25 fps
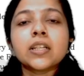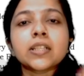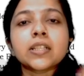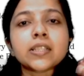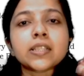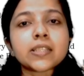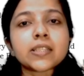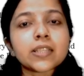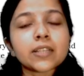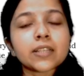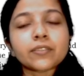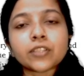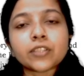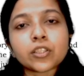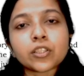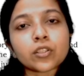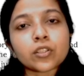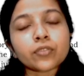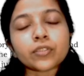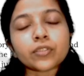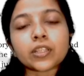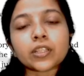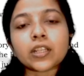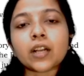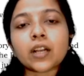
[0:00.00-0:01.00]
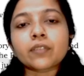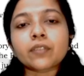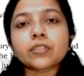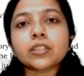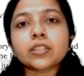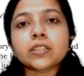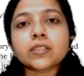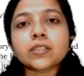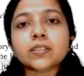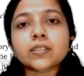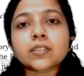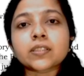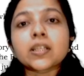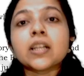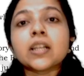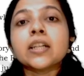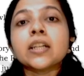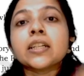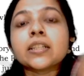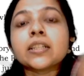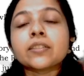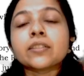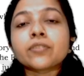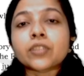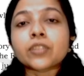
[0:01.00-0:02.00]
savior of Aravalis.
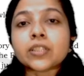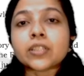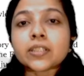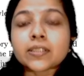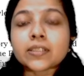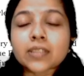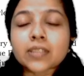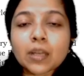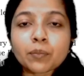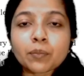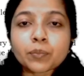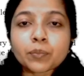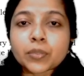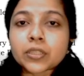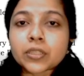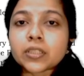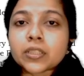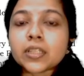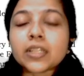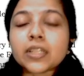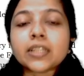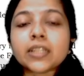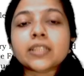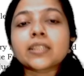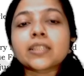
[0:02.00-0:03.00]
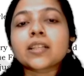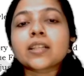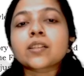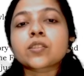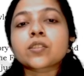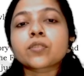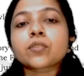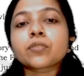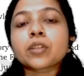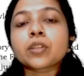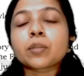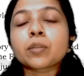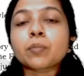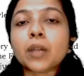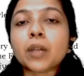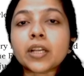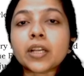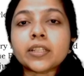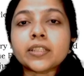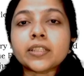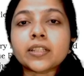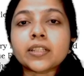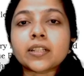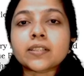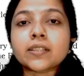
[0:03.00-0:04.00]
For example, the areas of
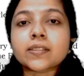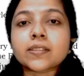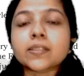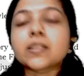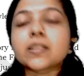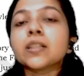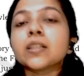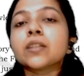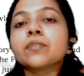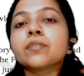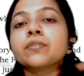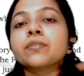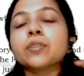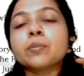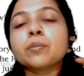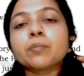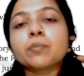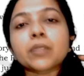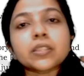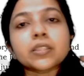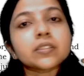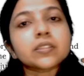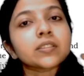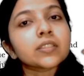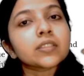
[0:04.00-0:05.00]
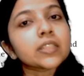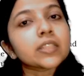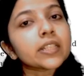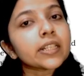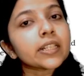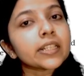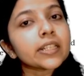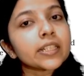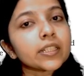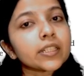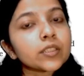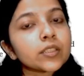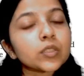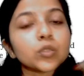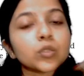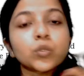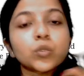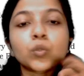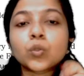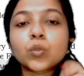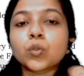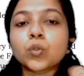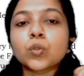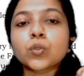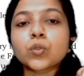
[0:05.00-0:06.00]
Himalayas, we must declare
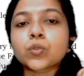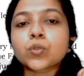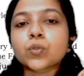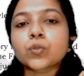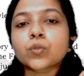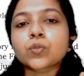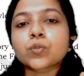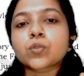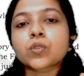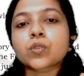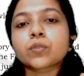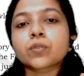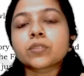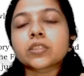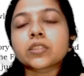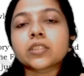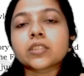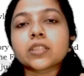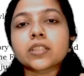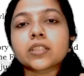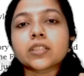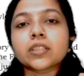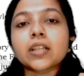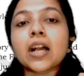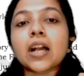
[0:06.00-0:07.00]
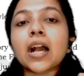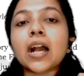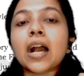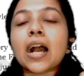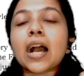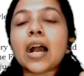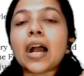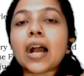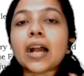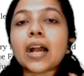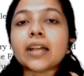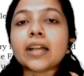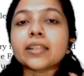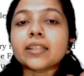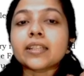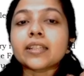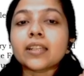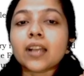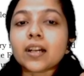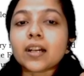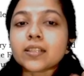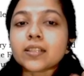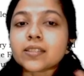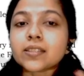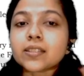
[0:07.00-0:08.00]
no-go zones over there. And
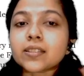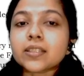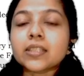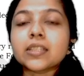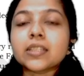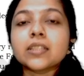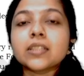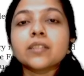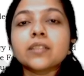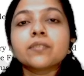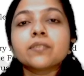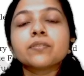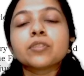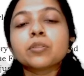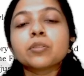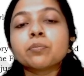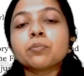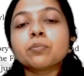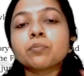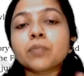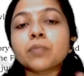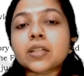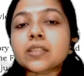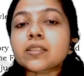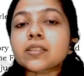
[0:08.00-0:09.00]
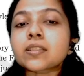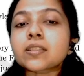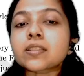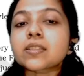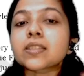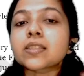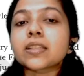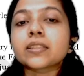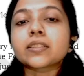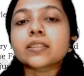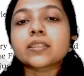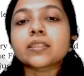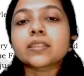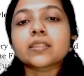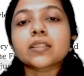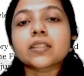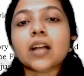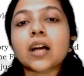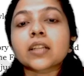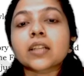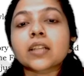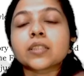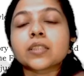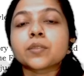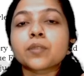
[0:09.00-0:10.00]
lastly, we must center
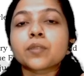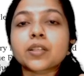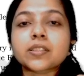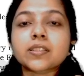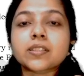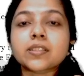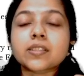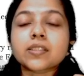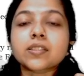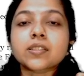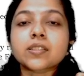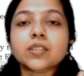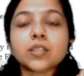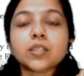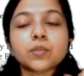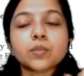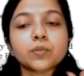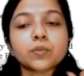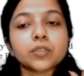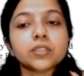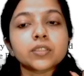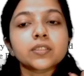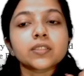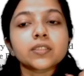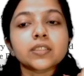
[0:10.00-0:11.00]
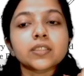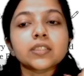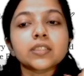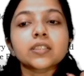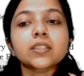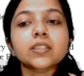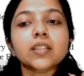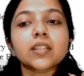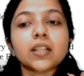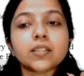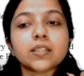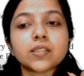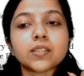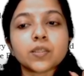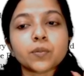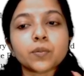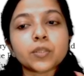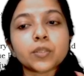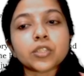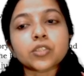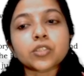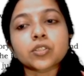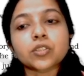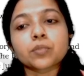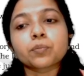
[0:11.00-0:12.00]
Adivasi stewards in
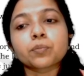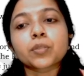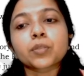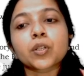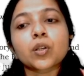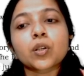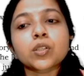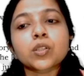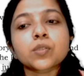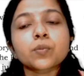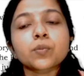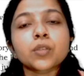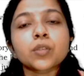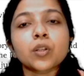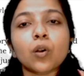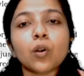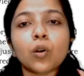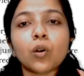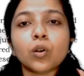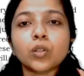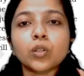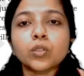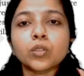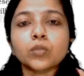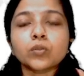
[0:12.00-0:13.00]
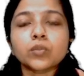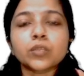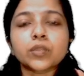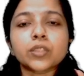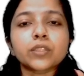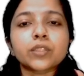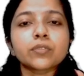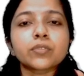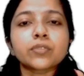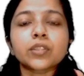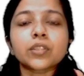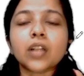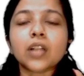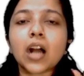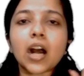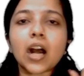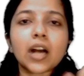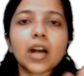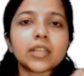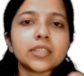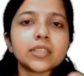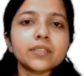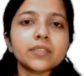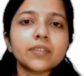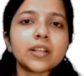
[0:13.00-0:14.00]
conservation, because we all know that for
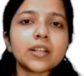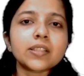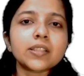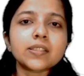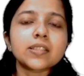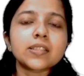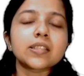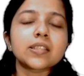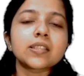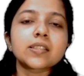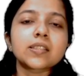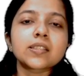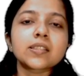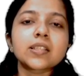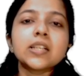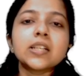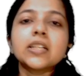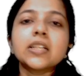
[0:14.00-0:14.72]
Adivasis,